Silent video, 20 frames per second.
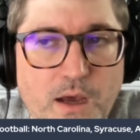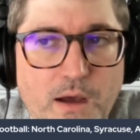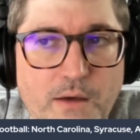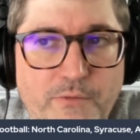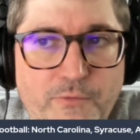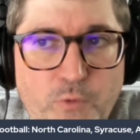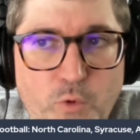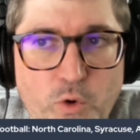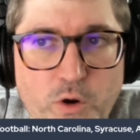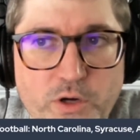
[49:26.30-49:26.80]

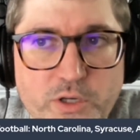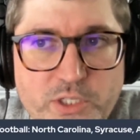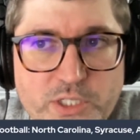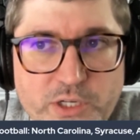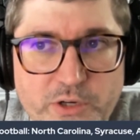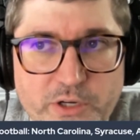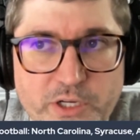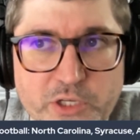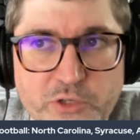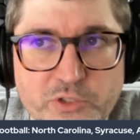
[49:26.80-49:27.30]
for
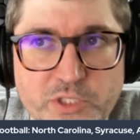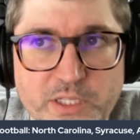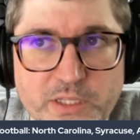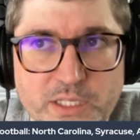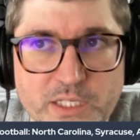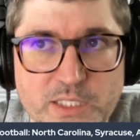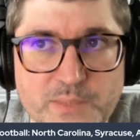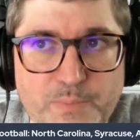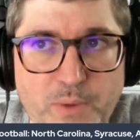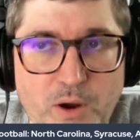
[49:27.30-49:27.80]
Syracuse at
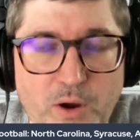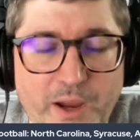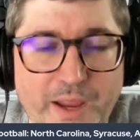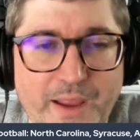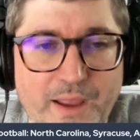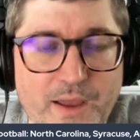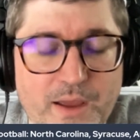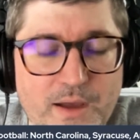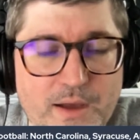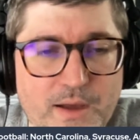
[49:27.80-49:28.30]
this
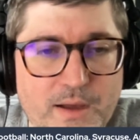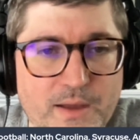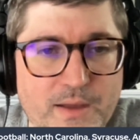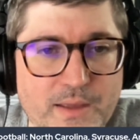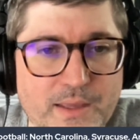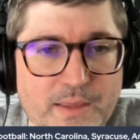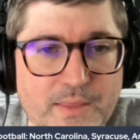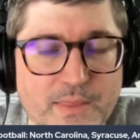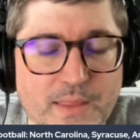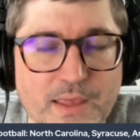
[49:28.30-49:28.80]
point
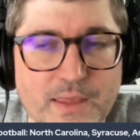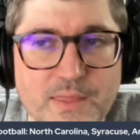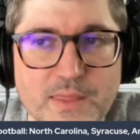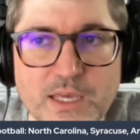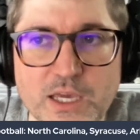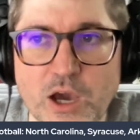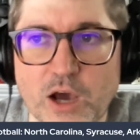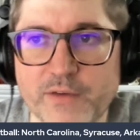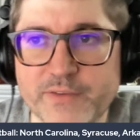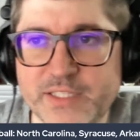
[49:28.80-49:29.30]
in
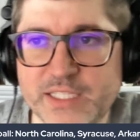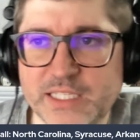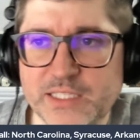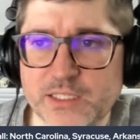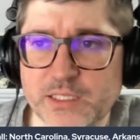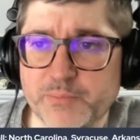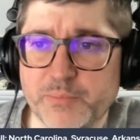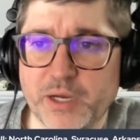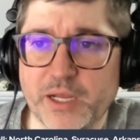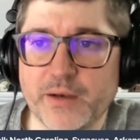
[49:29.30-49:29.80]
the
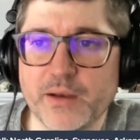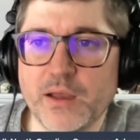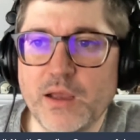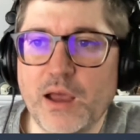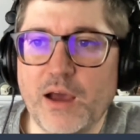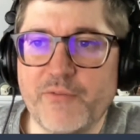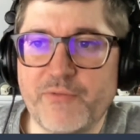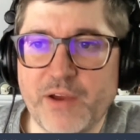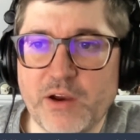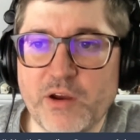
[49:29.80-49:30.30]
offseason. But
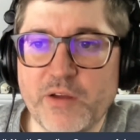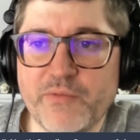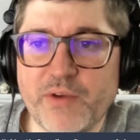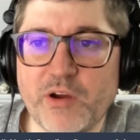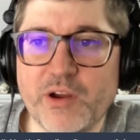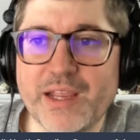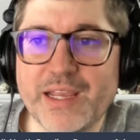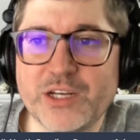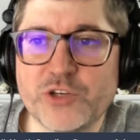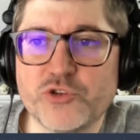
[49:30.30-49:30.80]
a very,
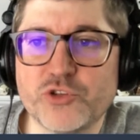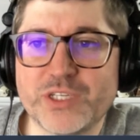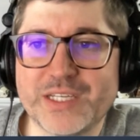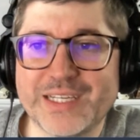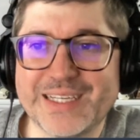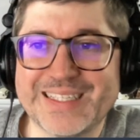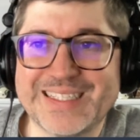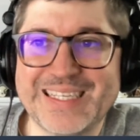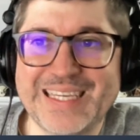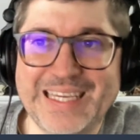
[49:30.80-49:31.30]
very
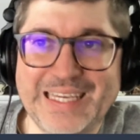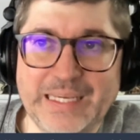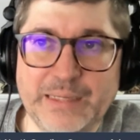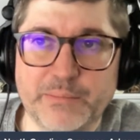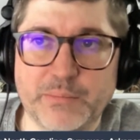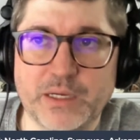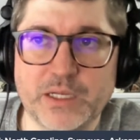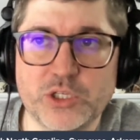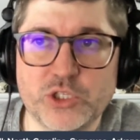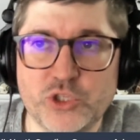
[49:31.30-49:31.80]
interesting
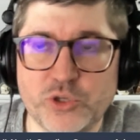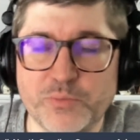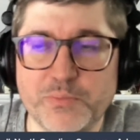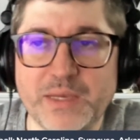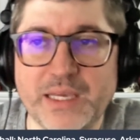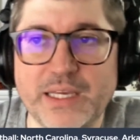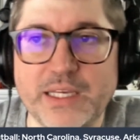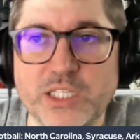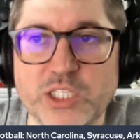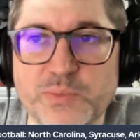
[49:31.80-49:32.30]
team to
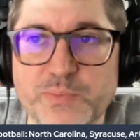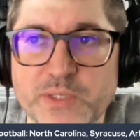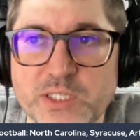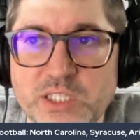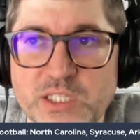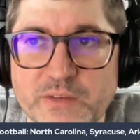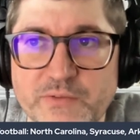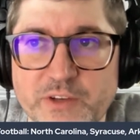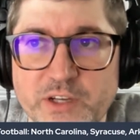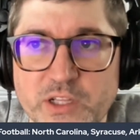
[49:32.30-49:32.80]
me
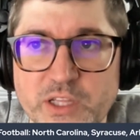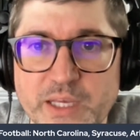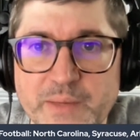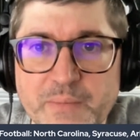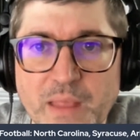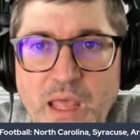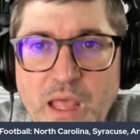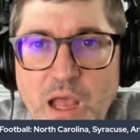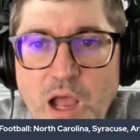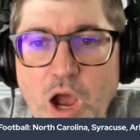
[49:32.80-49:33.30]
specifically.
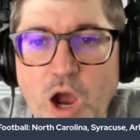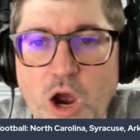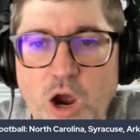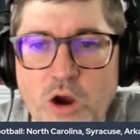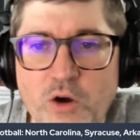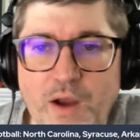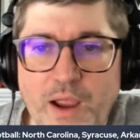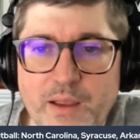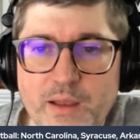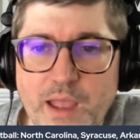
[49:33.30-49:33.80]

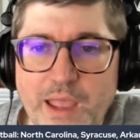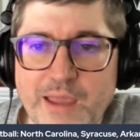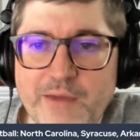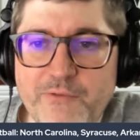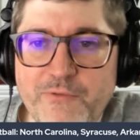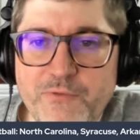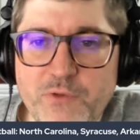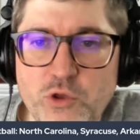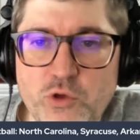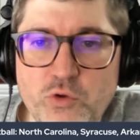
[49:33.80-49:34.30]
All right, a
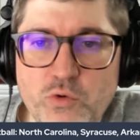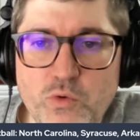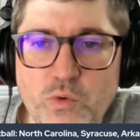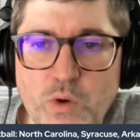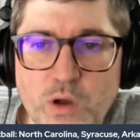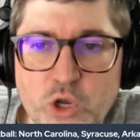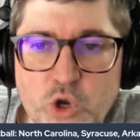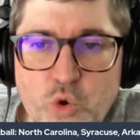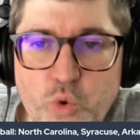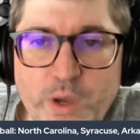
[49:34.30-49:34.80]

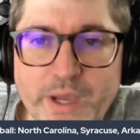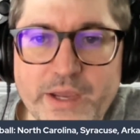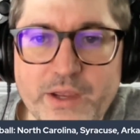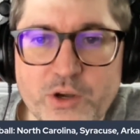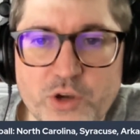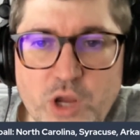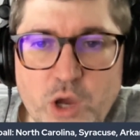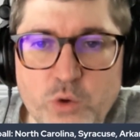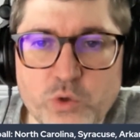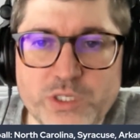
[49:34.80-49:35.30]
few quick
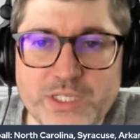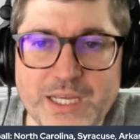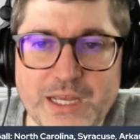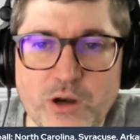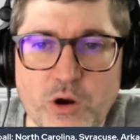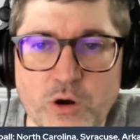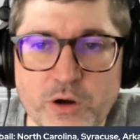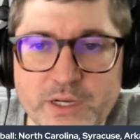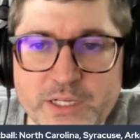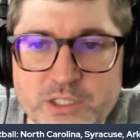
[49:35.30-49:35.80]
notes at
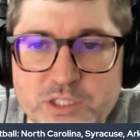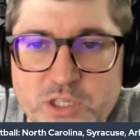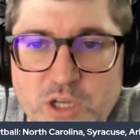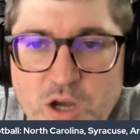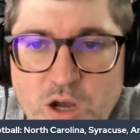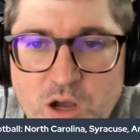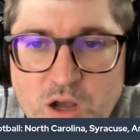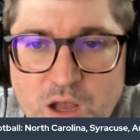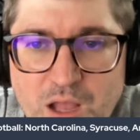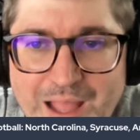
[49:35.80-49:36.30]

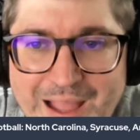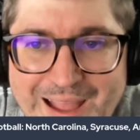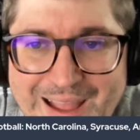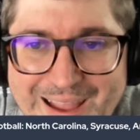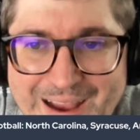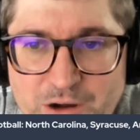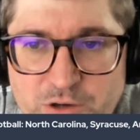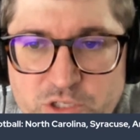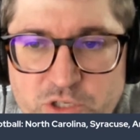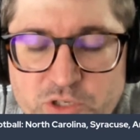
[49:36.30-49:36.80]
Arkansas,
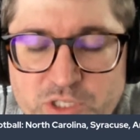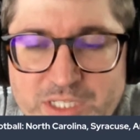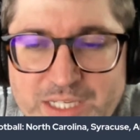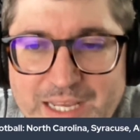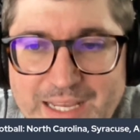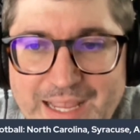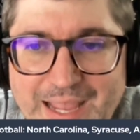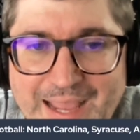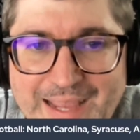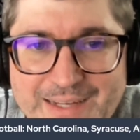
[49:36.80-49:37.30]
Arizona
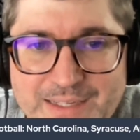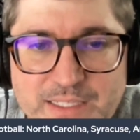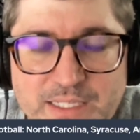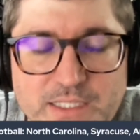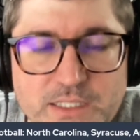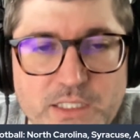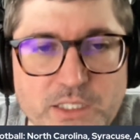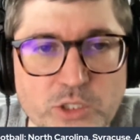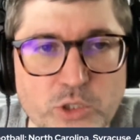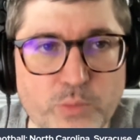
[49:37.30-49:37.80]
State, and
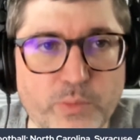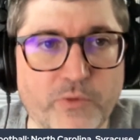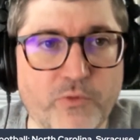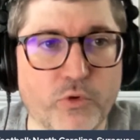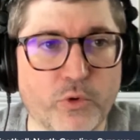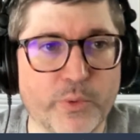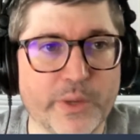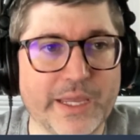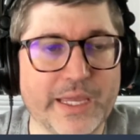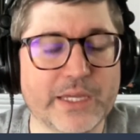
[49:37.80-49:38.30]
TCU
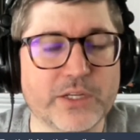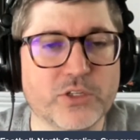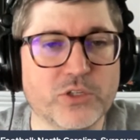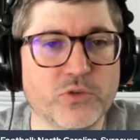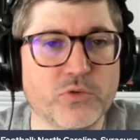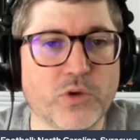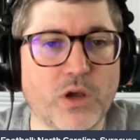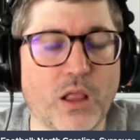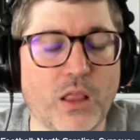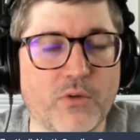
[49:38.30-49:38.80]
before we get
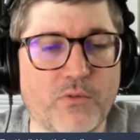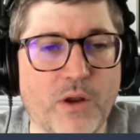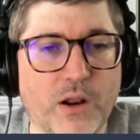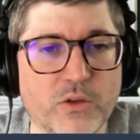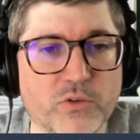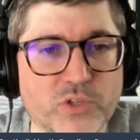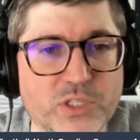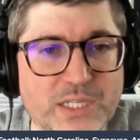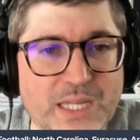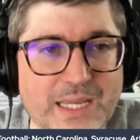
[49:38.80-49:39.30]
to
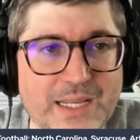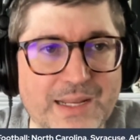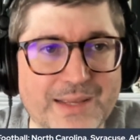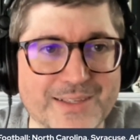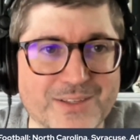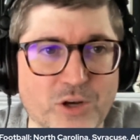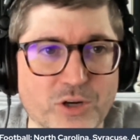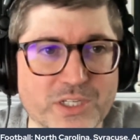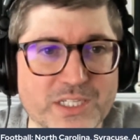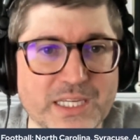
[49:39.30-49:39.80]
Colorado State
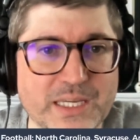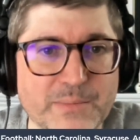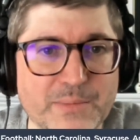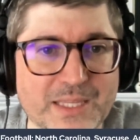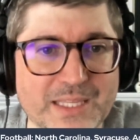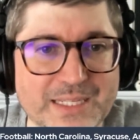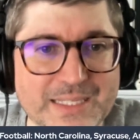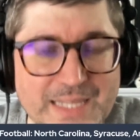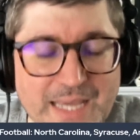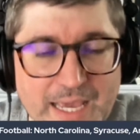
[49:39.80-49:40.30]
as our team
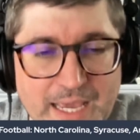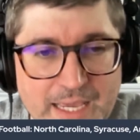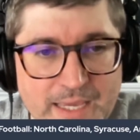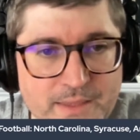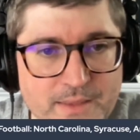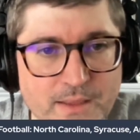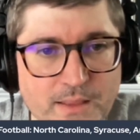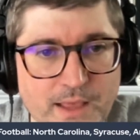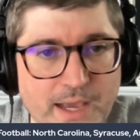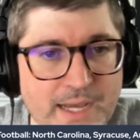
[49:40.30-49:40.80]
of the day
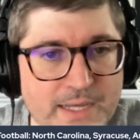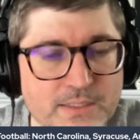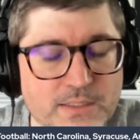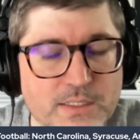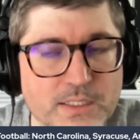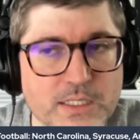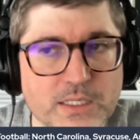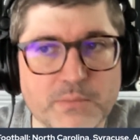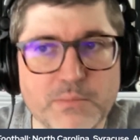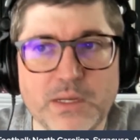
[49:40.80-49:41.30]
in the
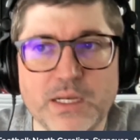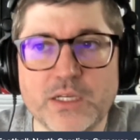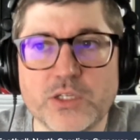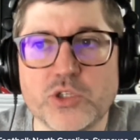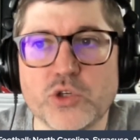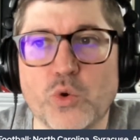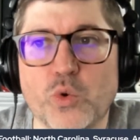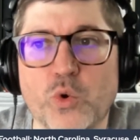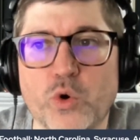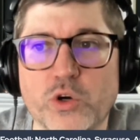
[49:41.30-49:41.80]
last 10
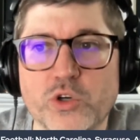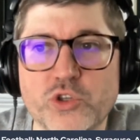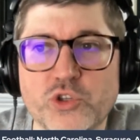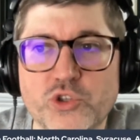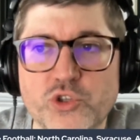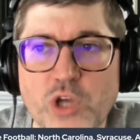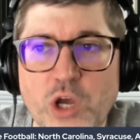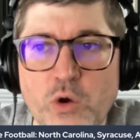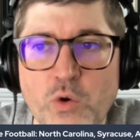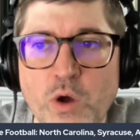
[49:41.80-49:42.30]
minutes or
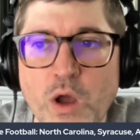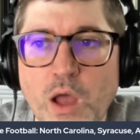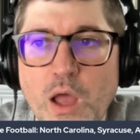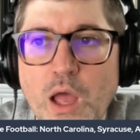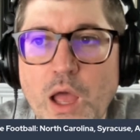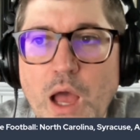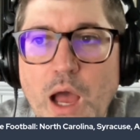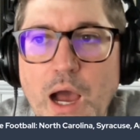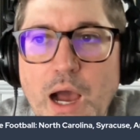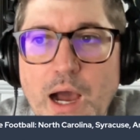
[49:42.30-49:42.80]
so.
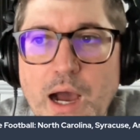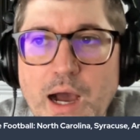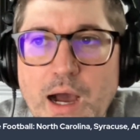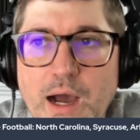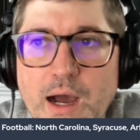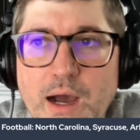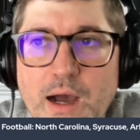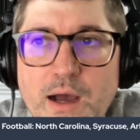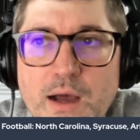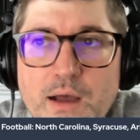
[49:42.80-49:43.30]

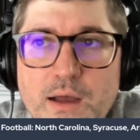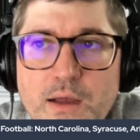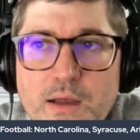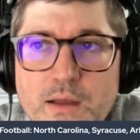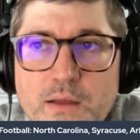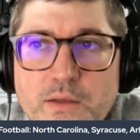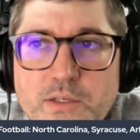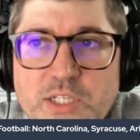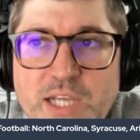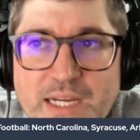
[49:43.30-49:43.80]

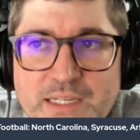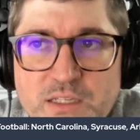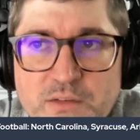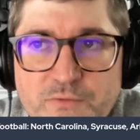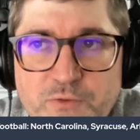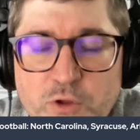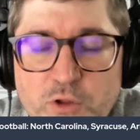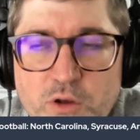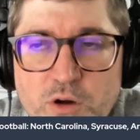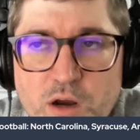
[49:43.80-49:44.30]
Jackson
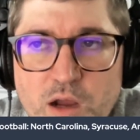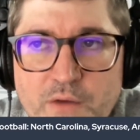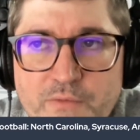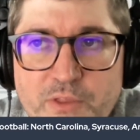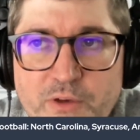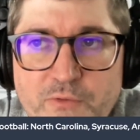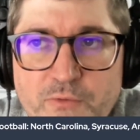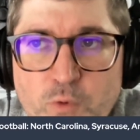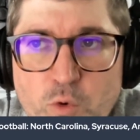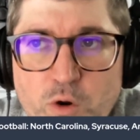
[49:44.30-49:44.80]
Fuller of
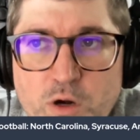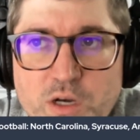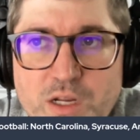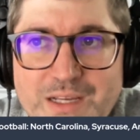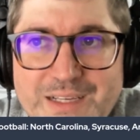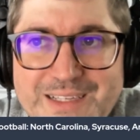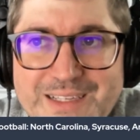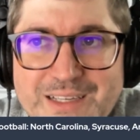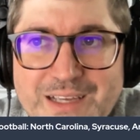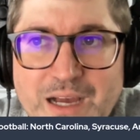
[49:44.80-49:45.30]
the Fort
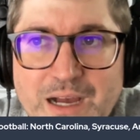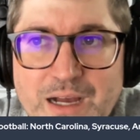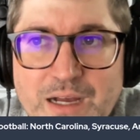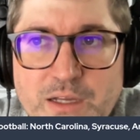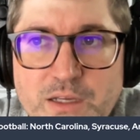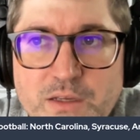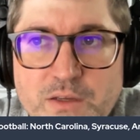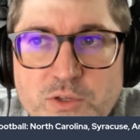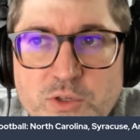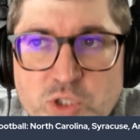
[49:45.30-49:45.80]

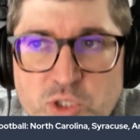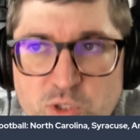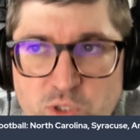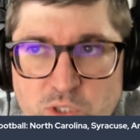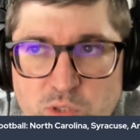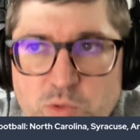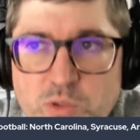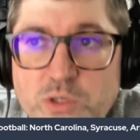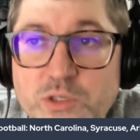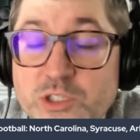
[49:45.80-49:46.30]

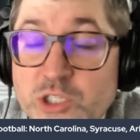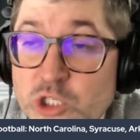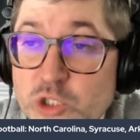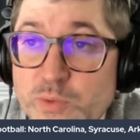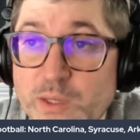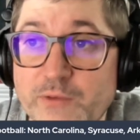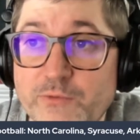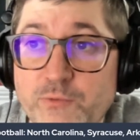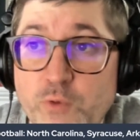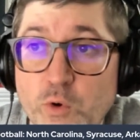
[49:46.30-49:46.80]

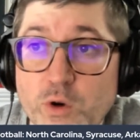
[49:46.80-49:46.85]
Smith